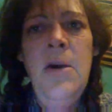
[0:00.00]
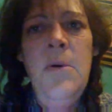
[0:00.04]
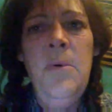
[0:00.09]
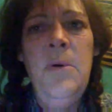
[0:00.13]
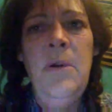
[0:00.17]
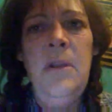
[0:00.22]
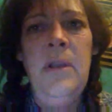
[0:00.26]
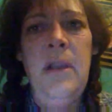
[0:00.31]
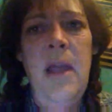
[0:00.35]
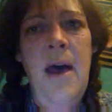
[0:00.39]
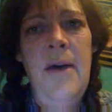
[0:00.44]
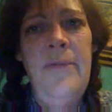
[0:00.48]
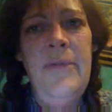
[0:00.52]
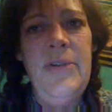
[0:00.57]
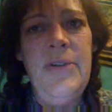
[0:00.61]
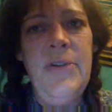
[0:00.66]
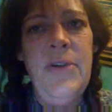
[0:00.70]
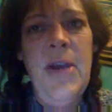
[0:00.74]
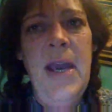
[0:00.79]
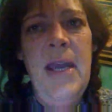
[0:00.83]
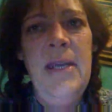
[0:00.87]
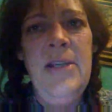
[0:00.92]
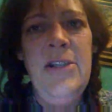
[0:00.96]
Well, law of
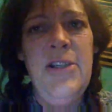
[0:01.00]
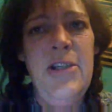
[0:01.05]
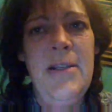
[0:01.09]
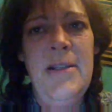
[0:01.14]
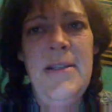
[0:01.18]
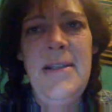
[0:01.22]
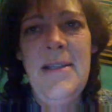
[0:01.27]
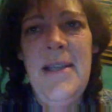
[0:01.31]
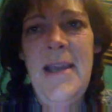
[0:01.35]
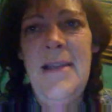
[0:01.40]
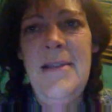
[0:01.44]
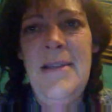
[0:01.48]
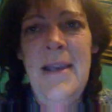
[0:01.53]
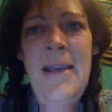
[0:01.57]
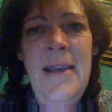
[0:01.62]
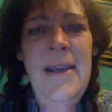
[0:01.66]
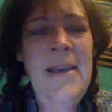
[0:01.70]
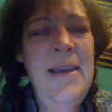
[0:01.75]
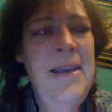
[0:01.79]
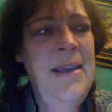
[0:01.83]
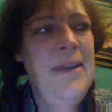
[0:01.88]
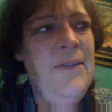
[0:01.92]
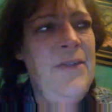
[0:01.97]
attraction says
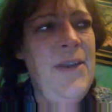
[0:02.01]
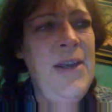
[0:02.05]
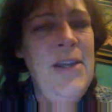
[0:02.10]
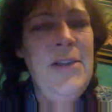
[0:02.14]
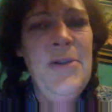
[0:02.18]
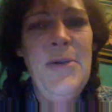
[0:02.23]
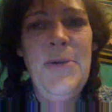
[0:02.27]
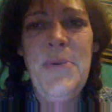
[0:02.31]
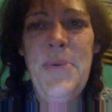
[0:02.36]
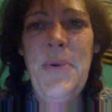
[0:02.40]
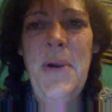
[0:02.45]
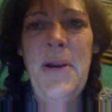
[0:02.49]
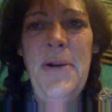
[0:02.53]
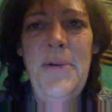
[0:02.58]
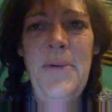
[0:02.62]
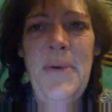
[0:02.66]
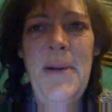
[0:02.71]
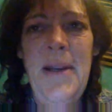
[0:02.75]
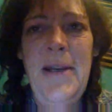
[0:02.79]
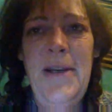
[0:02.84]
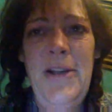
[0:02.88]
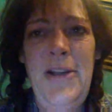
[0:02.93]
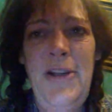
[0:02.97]
if that's what's running
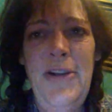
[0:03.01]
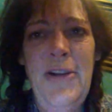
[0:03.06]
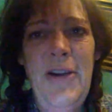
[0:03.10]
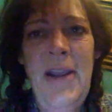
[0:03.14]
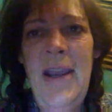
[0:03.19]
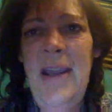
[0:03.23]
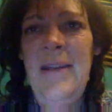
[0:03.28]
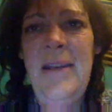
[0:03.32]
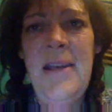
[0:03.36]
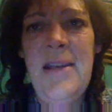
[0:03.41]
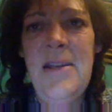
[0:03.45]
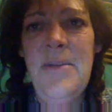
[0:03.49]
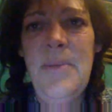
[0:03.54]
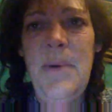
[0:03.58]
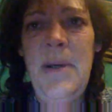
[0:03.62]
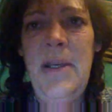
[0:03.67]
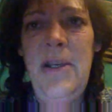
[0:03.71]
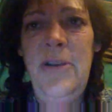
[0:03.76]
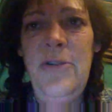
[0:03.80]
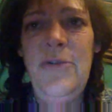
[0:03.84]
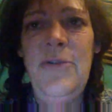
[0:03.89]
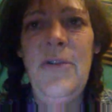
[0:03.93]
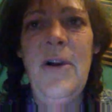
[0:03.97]
around in your head, guess
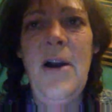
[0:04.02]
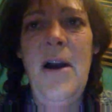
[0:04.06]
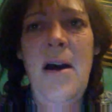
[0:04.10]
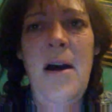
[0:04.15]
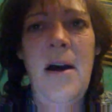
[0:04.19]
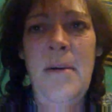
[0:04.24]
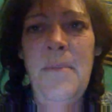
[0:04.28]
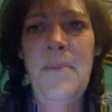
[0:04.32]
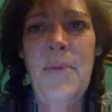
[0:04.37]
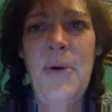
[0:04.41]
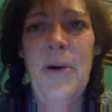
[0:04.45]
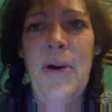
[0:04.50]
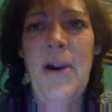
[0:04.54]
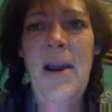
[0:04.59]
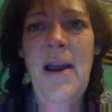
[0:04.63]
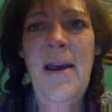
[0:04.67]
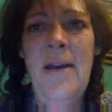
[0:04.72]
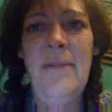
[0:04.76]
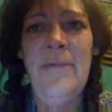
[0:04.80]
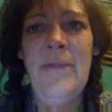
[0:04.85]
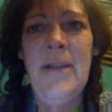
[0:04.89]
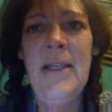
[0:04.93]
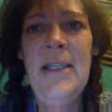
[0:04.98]
what you draw more
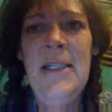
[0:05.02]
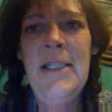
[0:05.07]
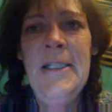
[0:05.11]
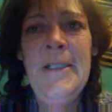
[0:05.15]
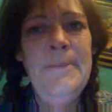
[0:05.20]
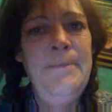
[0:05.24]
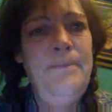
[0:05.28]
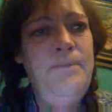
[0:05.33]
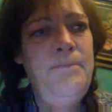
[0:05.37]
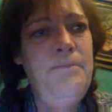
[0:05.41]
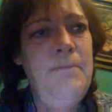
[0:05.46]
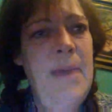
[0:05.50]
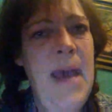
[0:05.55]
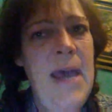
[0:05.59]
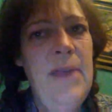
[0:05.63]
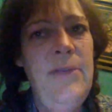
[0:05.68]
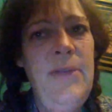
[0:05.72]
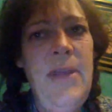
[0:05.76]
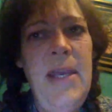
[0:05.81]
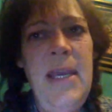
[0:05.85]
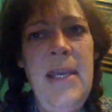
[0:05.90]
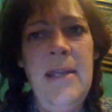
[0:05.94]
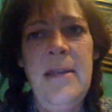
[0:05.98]
of?
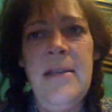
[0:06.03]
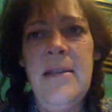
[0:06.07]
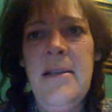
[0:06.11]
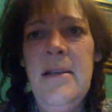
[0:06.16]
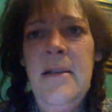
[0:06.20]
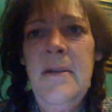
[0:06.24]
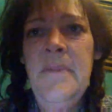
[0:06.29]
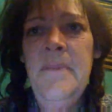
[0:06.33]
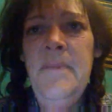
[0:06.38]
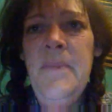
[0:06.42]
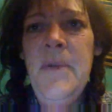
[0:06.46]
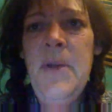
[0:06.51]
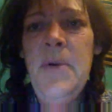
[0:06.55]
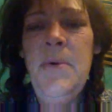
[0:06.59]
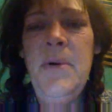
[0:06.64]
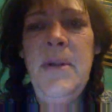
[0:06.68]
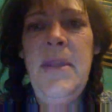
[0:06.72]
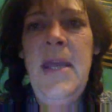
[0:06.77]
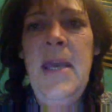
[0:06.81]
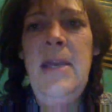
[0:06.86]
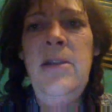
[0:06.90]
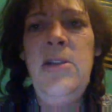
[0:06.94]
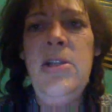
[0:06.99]
Bad things. Well,
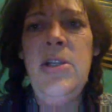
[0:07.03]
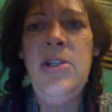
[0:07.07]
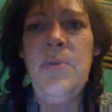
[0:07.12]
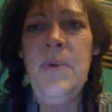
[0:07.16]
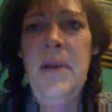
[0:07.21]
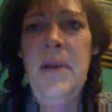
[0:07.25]
that just